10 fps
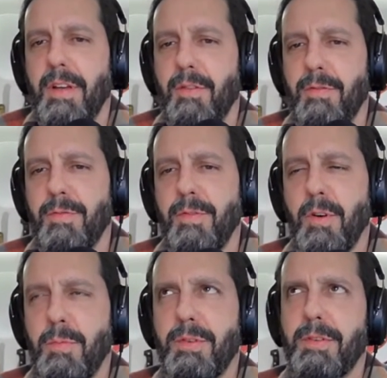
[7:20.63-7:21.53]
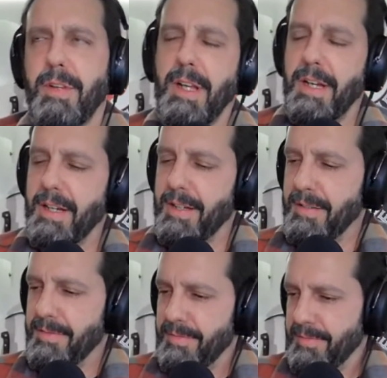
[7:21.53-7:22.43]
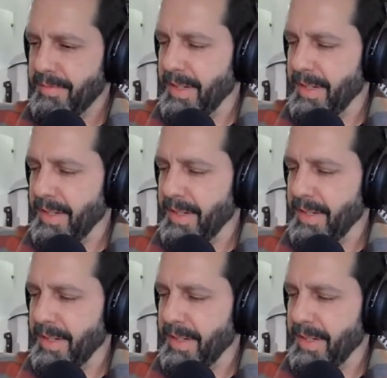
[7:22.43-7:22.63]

verbal mm-hmm.